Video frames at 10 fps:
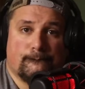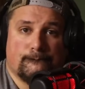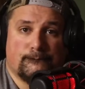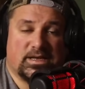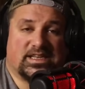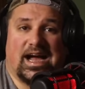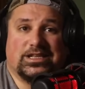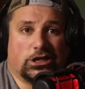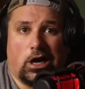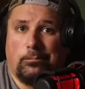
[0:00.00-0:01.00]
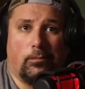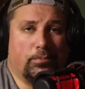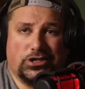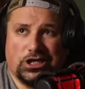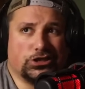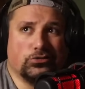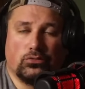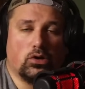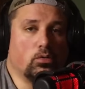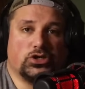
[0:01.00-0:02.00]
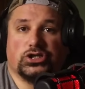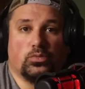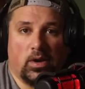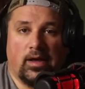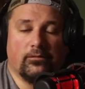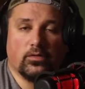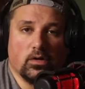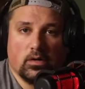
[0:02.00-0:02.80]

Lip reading: Besides a couple positional coaches, whatever.